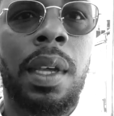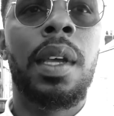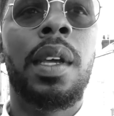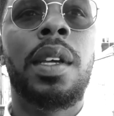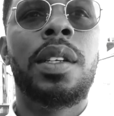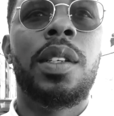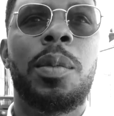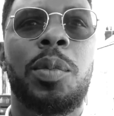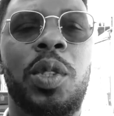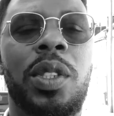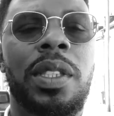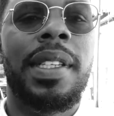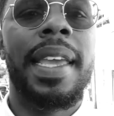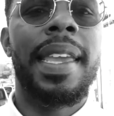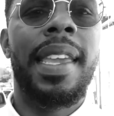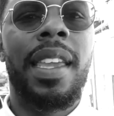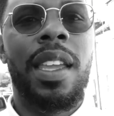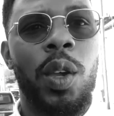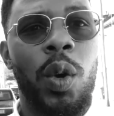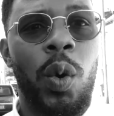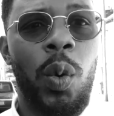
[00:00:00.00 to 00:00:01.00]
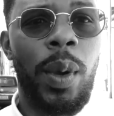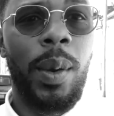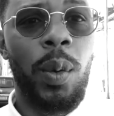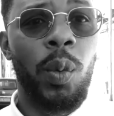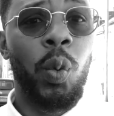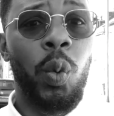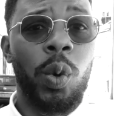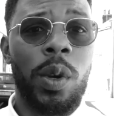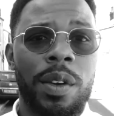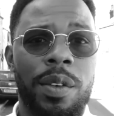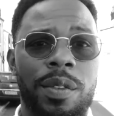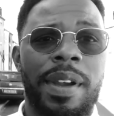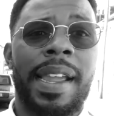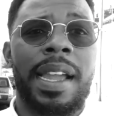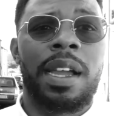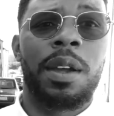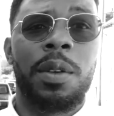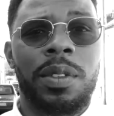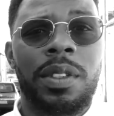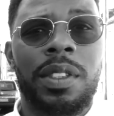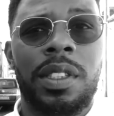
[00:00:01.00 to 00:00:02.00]
So I'm just taking a quick walk
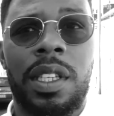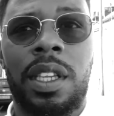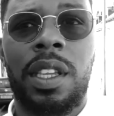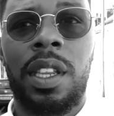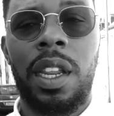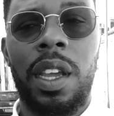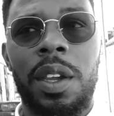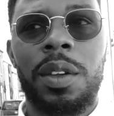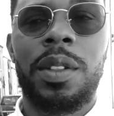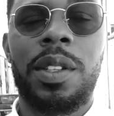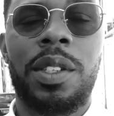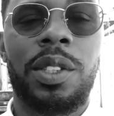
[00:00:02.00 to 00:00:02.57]
around, the